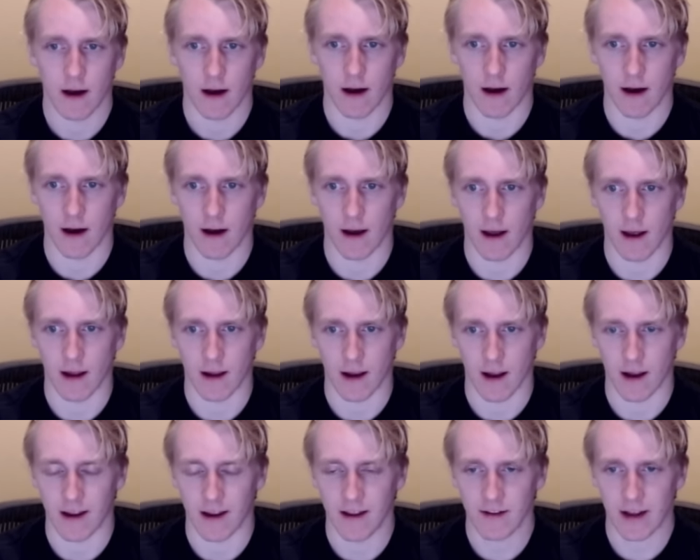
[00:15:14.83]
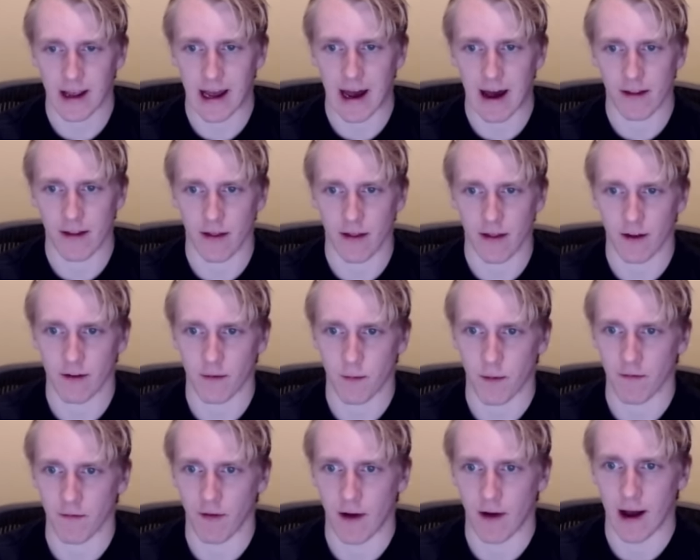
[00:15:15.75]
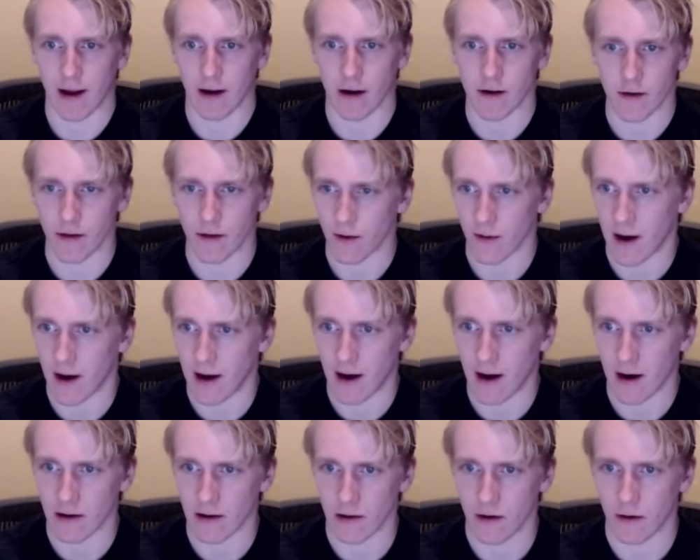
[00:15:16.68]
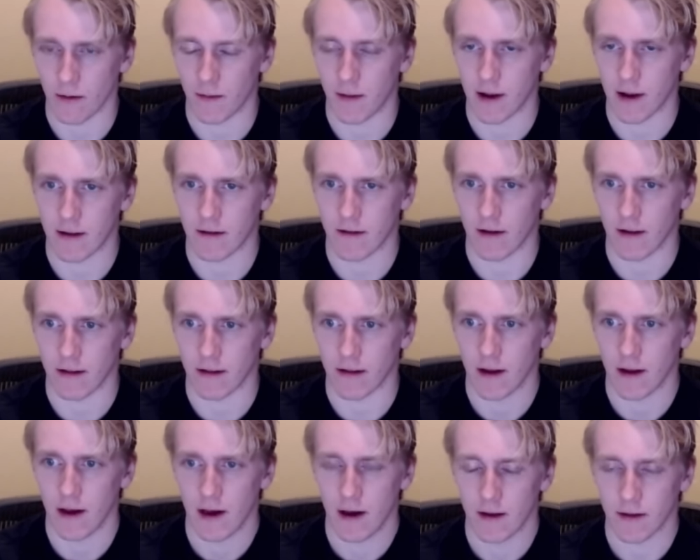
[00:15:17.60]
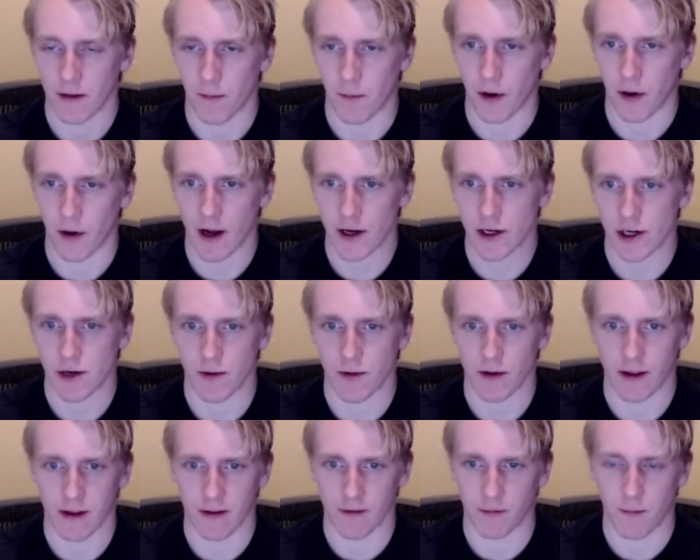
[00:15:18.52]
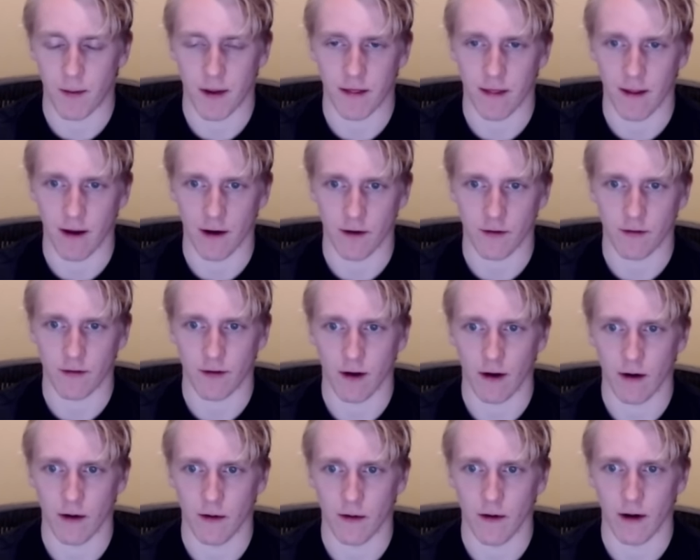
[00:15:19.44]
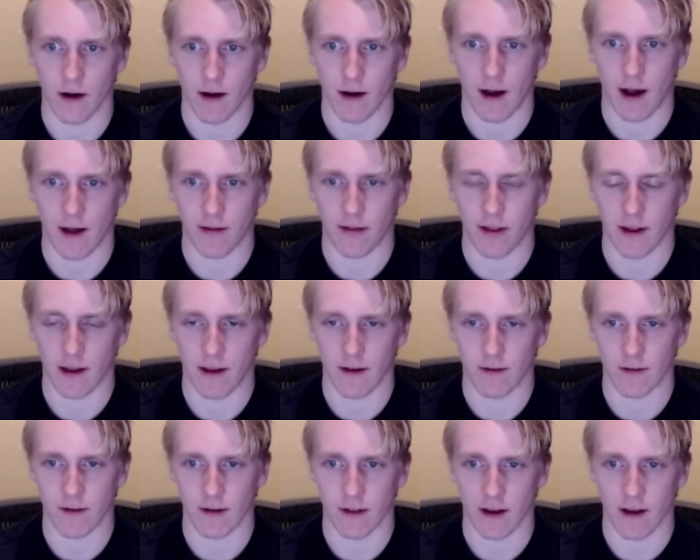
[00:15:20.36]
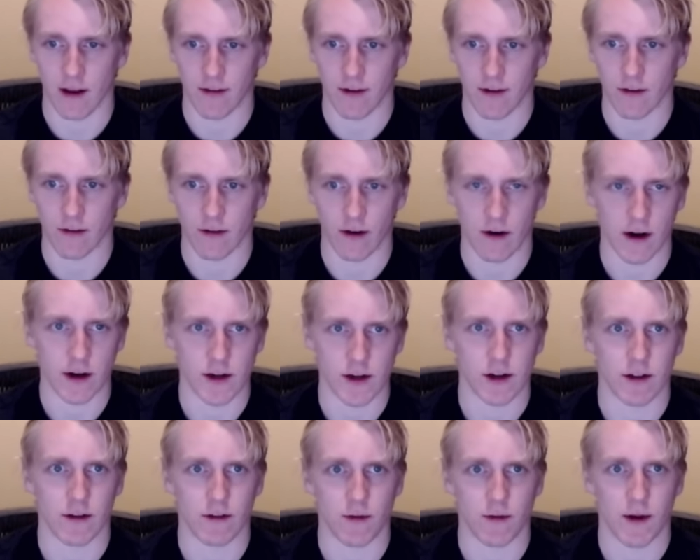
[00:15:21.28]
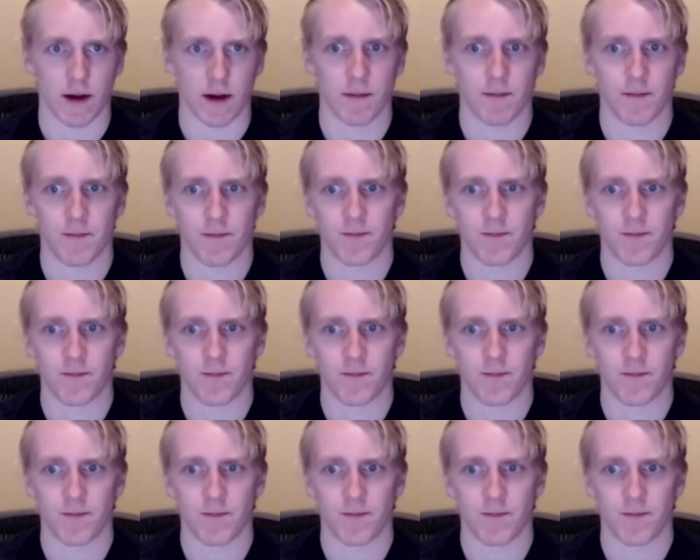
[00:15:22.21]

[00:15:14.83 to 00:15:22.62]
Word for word: uh, and, and he's a guy that I think's been flying under the radar a little bit, and the production really has been there. So uh, I think he's a nice consideration this week.